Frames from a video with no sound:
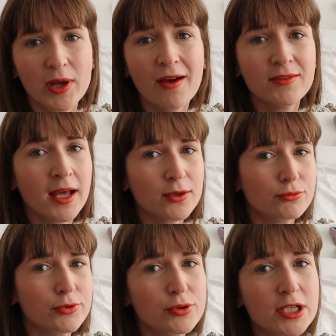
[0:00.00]
We haven't had a
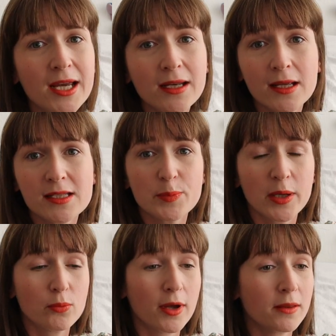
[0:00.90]
routine. He's
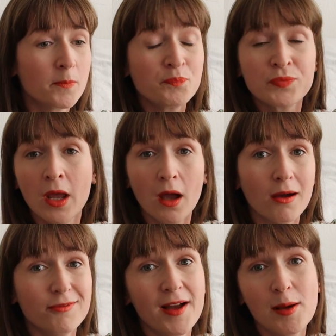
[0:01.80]
been with
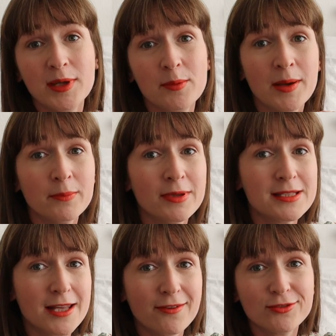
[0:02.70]
our family
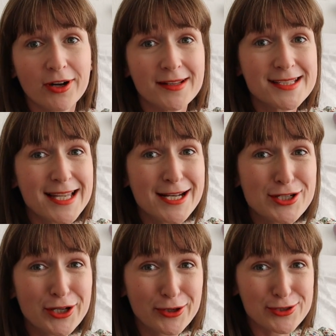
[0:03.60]
members left, right and
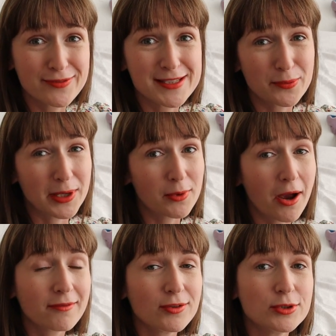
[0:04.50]
centre, because obviously we
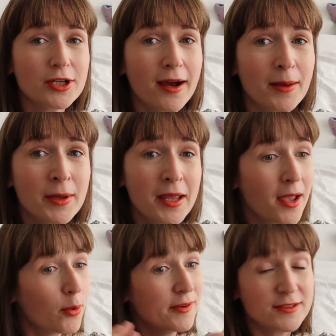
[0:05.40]
work full time.
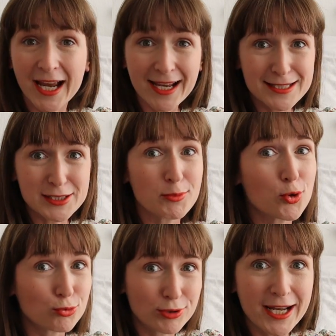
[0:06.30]
We've taken some
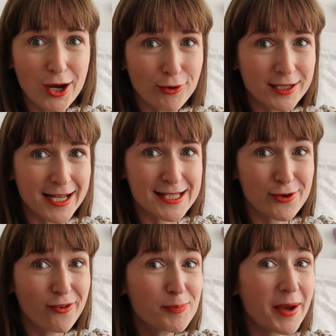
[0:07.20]
great holidays
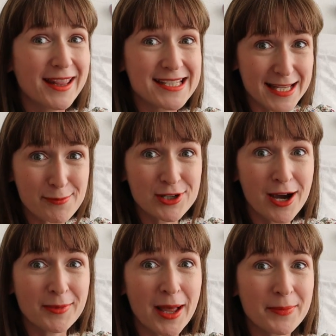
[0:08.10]
off, but at the same
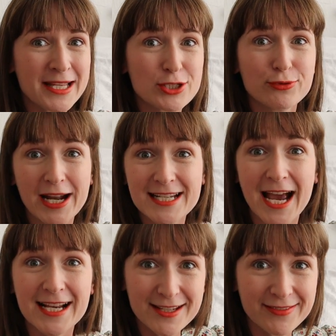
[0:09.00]
time that means great
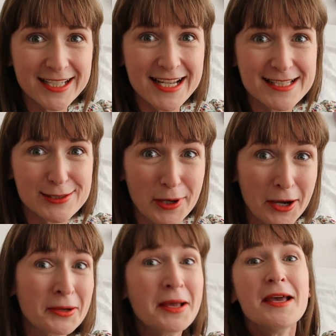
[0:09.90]
activities as well.